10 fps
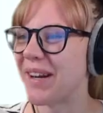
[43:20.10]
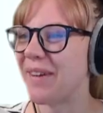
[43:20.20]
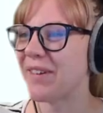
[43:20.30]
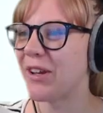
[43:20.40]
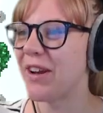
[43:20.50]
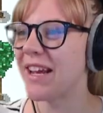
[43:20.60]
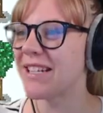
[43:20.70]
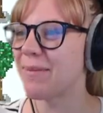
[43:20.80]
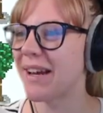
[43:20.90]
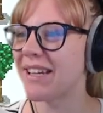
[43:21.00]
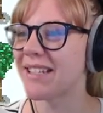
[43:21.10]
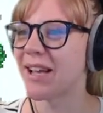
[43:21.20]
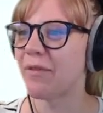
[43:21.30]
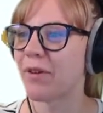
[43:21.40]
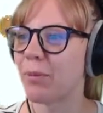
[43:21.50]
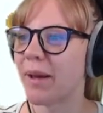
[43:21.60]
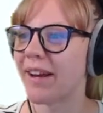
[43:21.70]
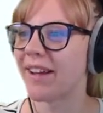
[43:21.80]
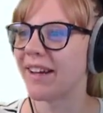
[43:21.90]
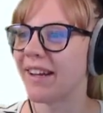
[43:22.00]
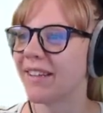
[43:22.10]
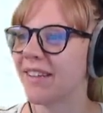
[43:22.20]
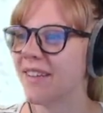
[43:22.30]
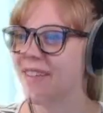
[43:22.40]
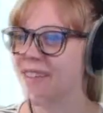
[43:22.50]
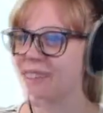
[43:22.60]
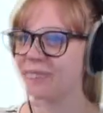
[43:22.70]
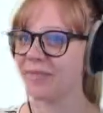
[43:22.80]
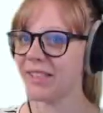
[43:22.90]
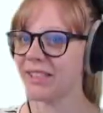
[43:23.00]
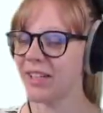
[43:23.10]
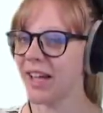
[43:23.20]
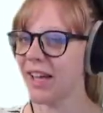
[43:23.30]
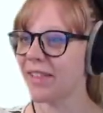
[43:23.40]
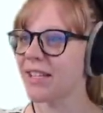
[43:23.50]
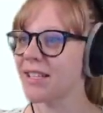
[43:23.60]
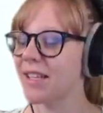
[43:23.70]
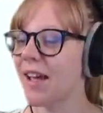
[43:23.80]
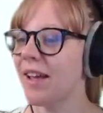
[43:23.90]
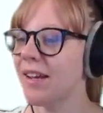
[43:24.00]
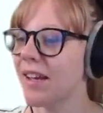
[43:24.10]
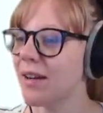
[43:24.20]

whatever you need to make yourself feel better, honey. So yeah, that's kind of